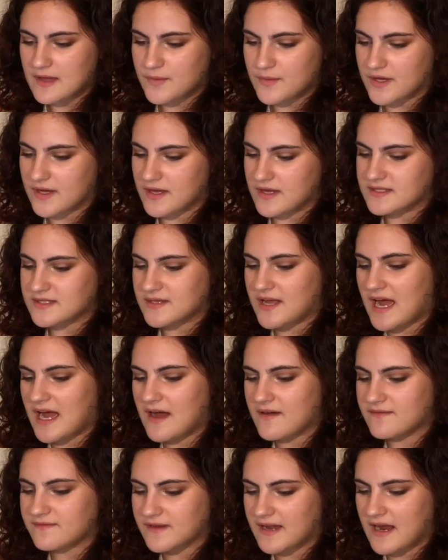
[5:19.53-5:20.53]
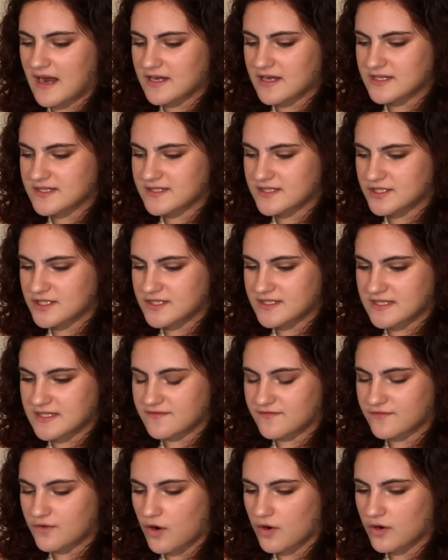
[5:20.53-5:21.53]
because you have characters such as this
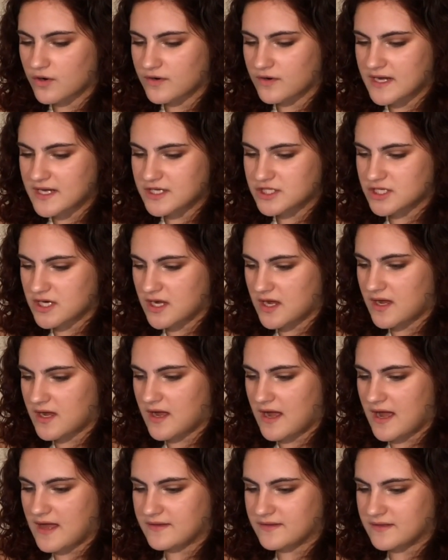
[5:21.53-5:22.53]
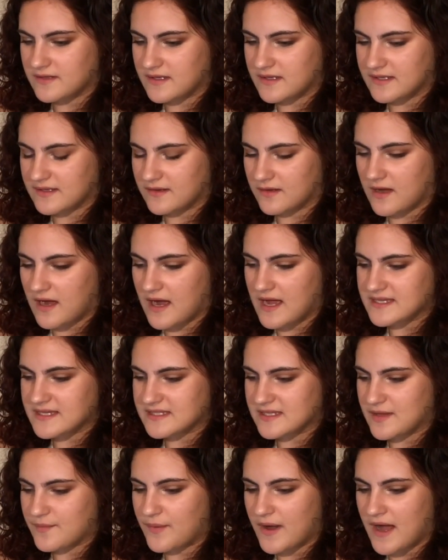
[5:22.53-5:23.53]
frog creature and the little guys
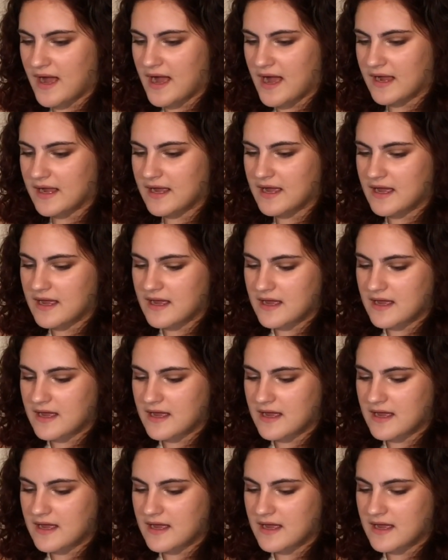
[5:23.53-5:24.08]
in the back.